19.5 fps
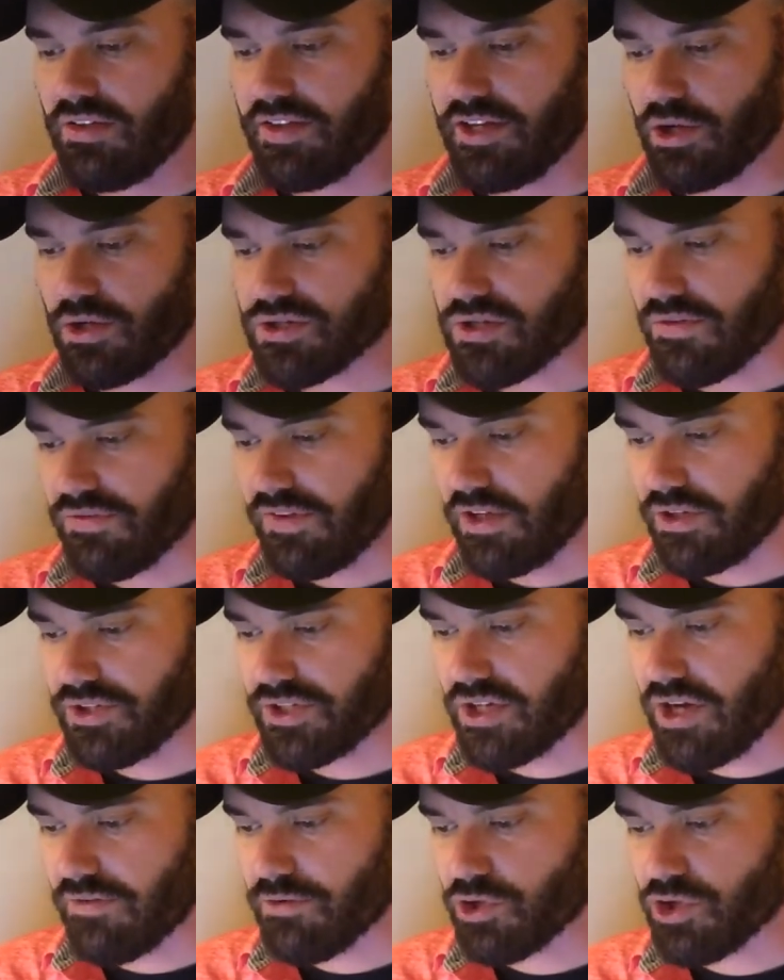They also failed
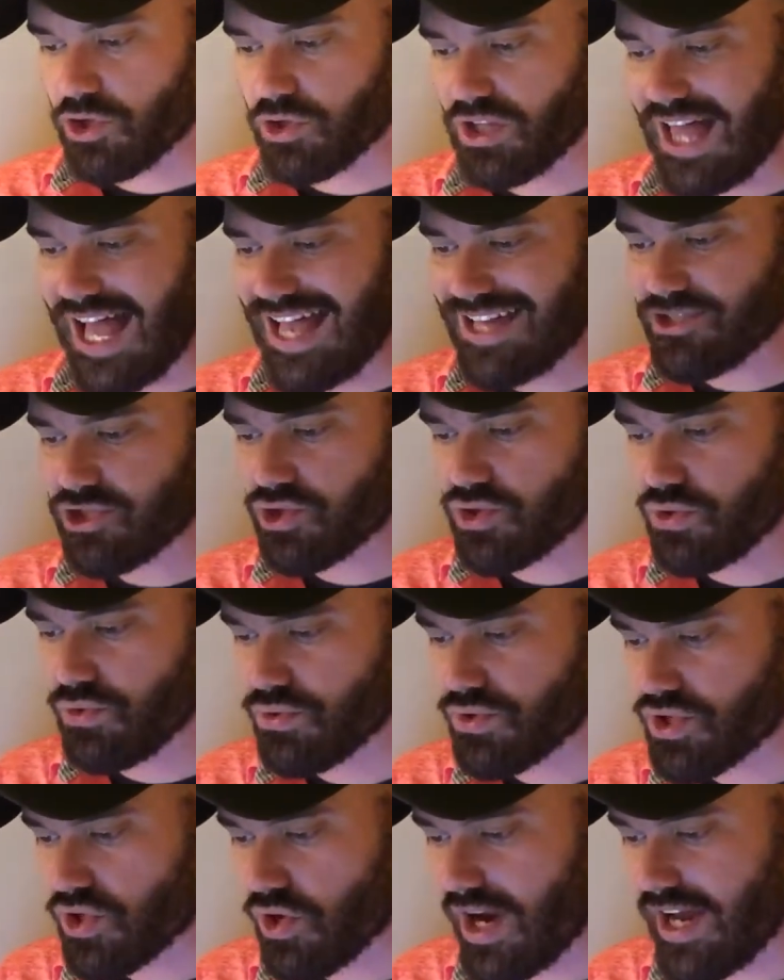to cover their last
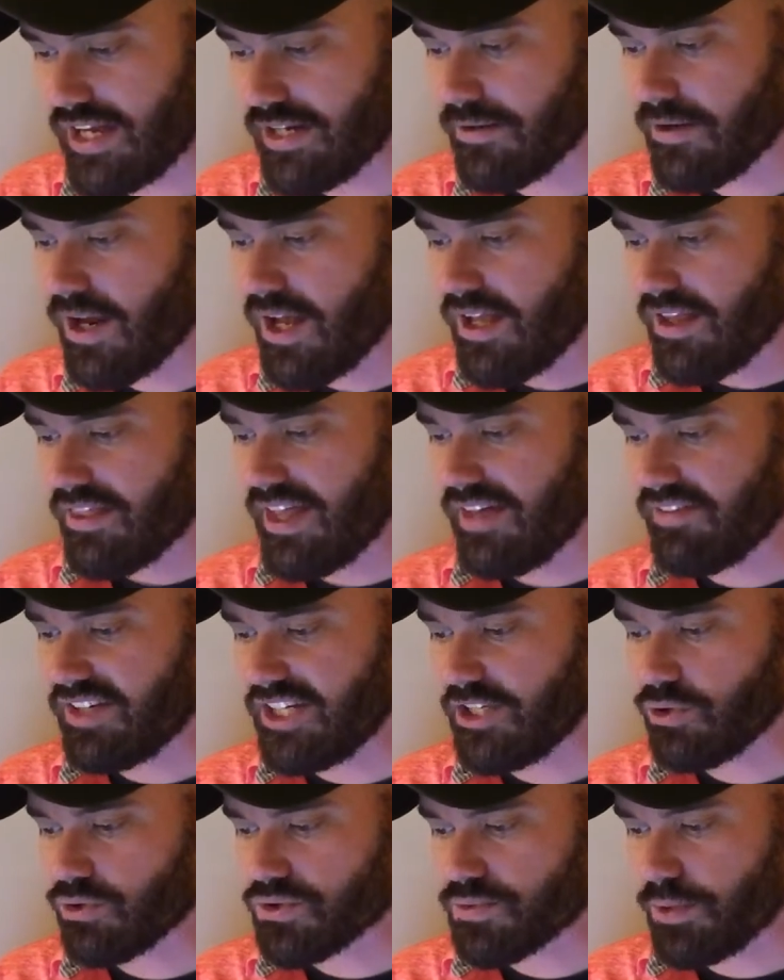two straight. They have
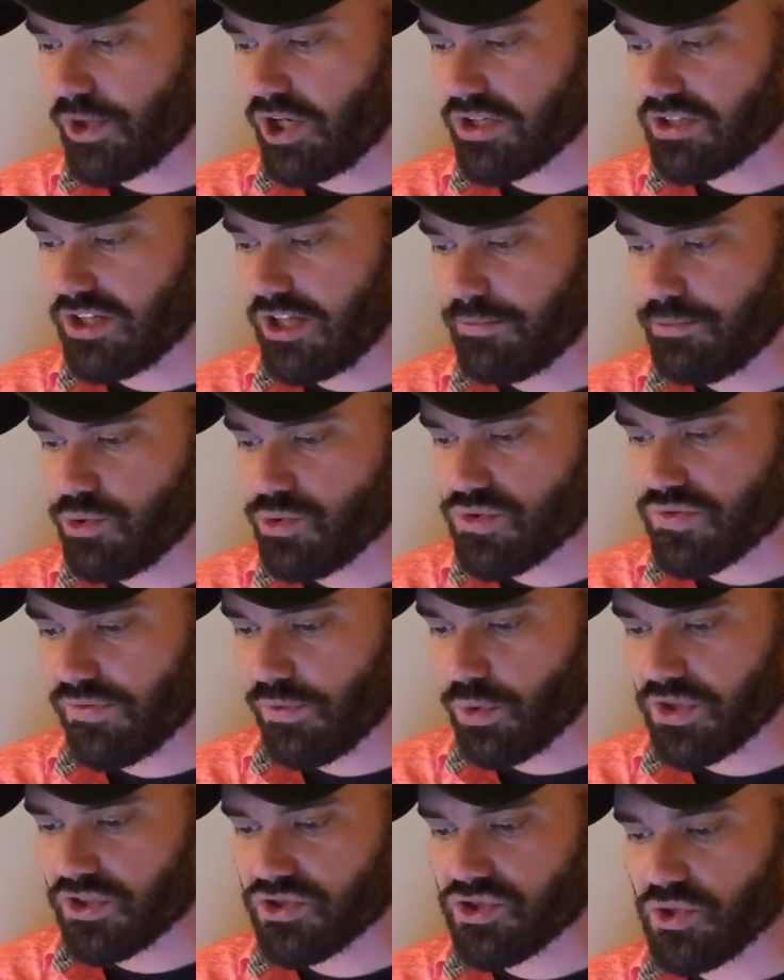an Eagles ball club who's
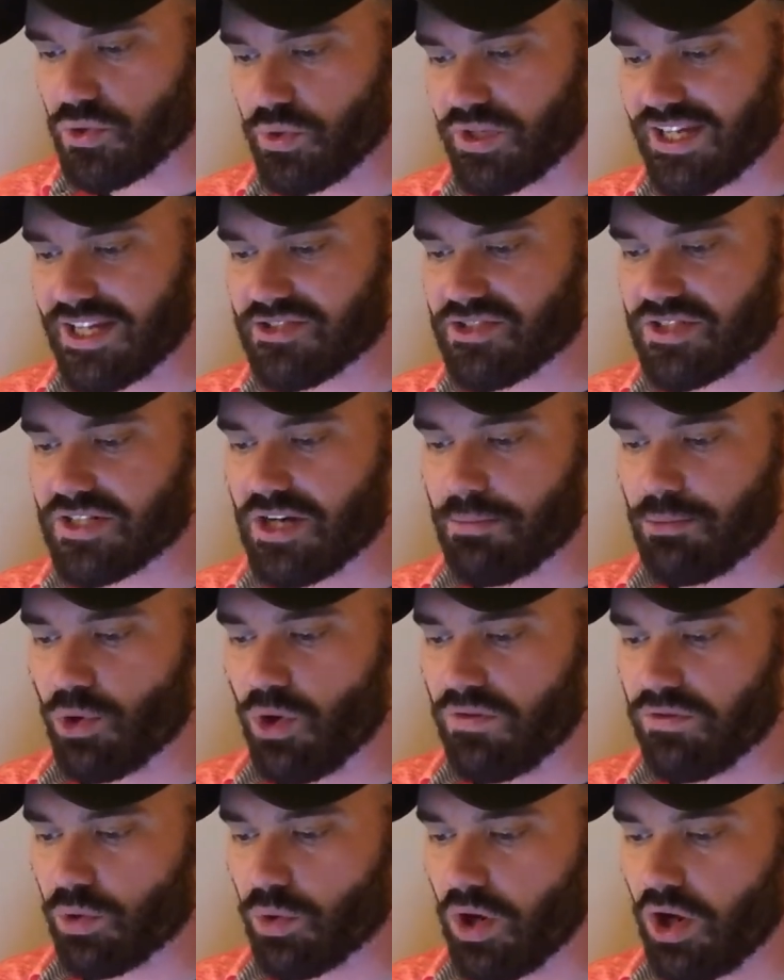4 and 2 against the
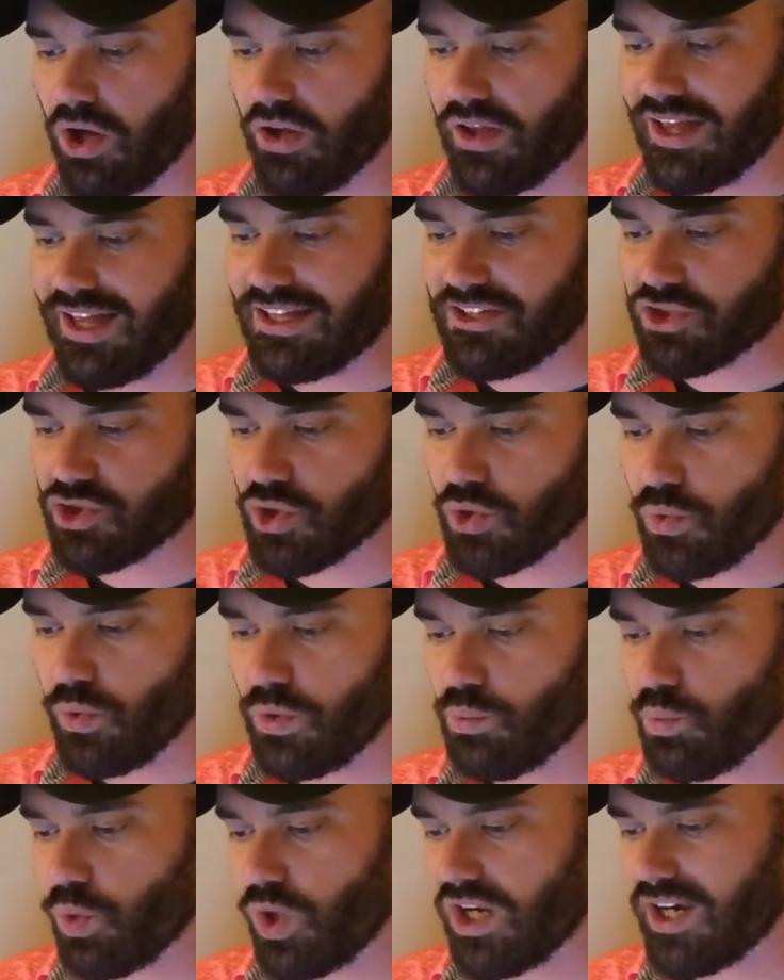number overall and 2
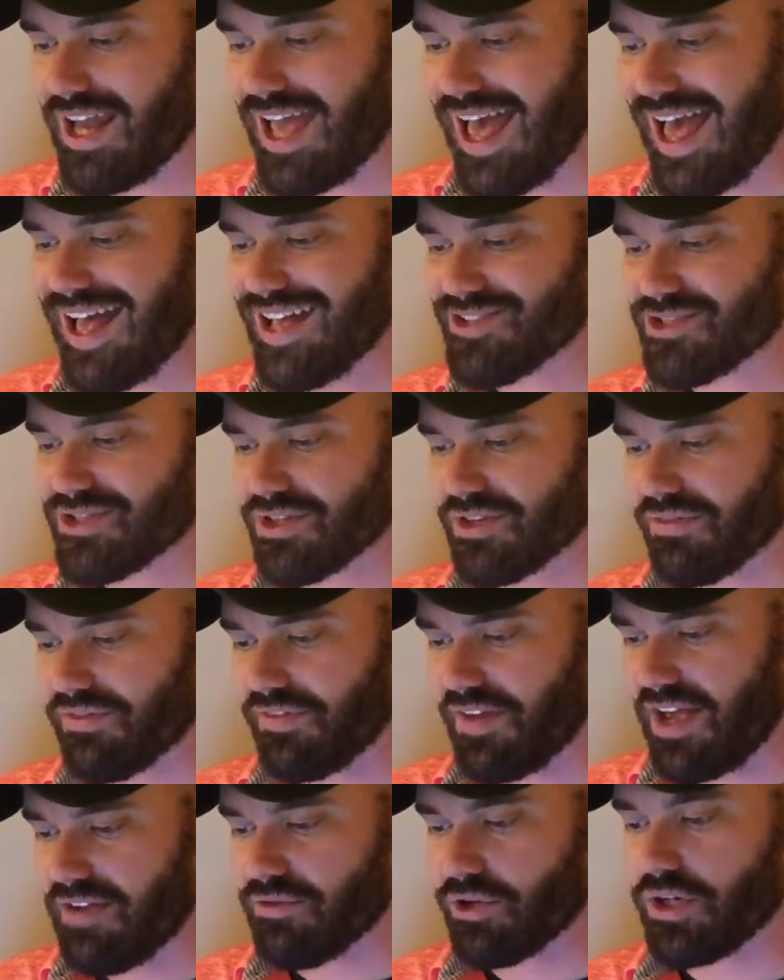and 1 as the
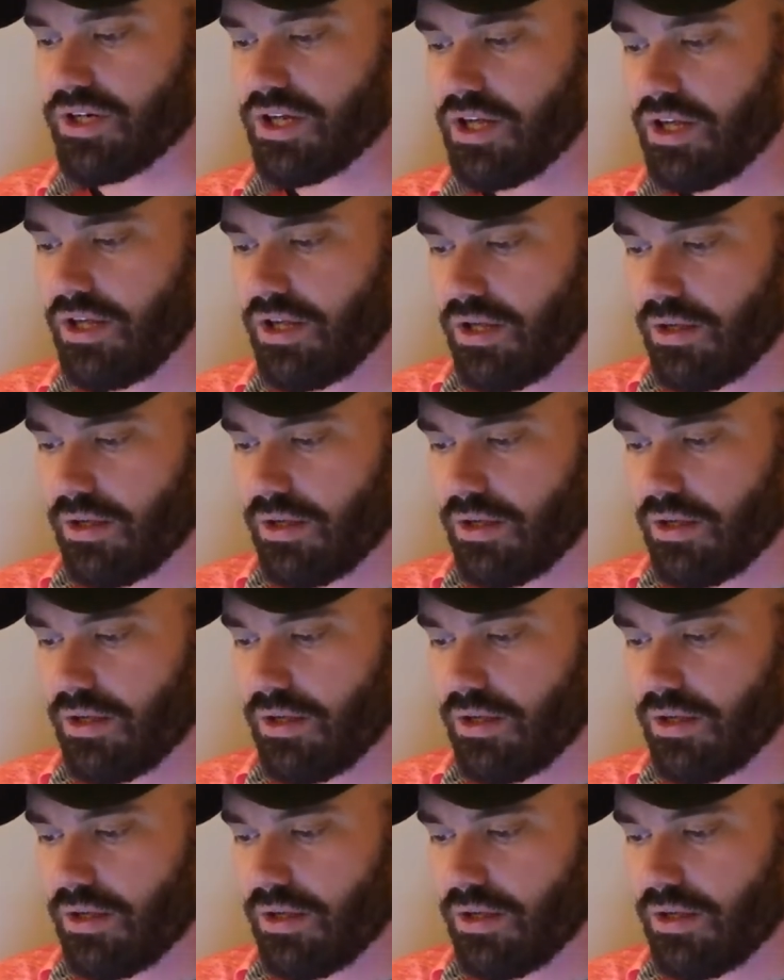favorite.